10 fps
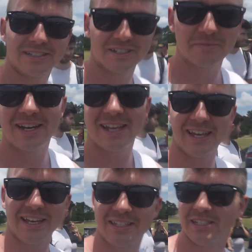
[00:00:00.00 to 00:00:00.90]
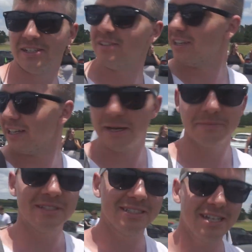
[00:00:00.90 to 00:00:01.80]
so just made it here to uh,
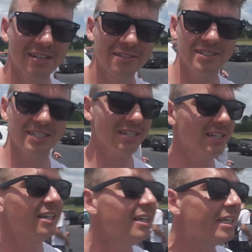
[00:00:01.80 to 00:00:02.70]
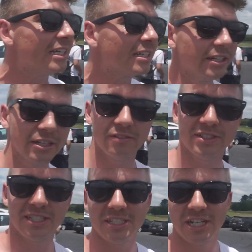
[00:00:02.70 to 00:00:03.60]
Hampton Downs. Gonna go
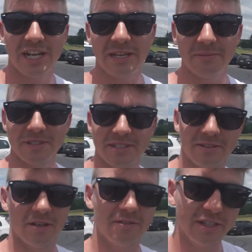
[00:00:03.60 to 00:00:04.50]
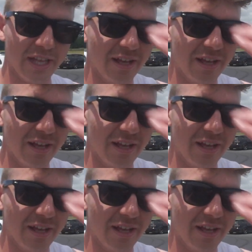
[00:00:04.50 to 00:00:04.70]
visit James over in the